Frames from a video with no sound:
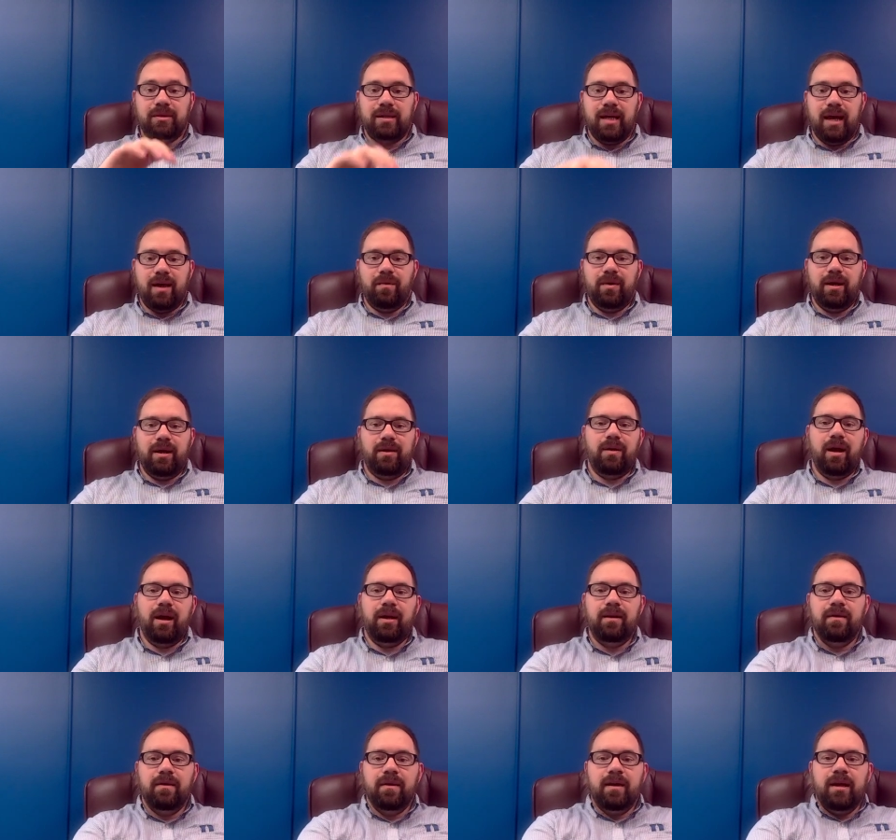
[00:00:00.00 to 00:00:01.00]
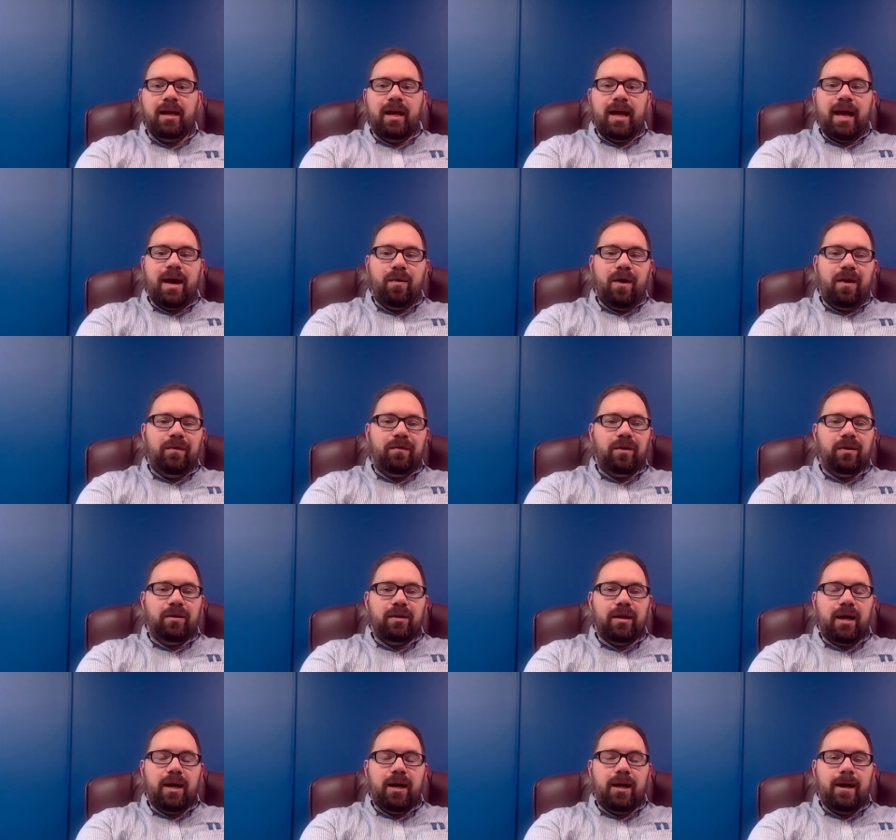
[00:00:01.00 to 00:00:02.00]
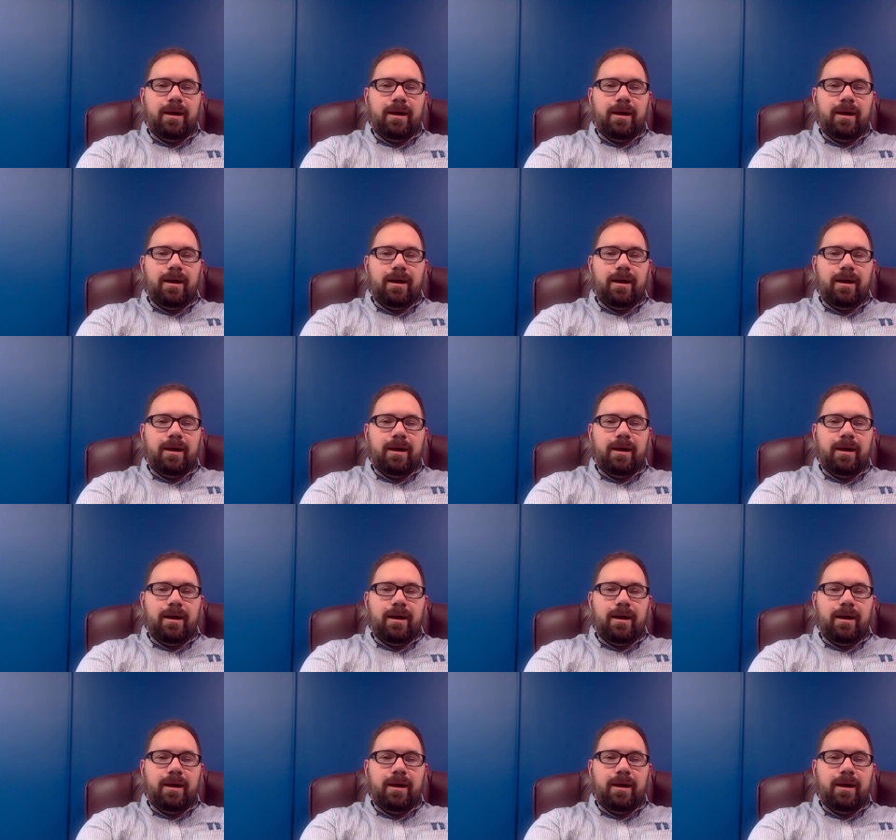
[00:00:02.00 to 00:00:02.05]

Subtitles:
that way, right? However,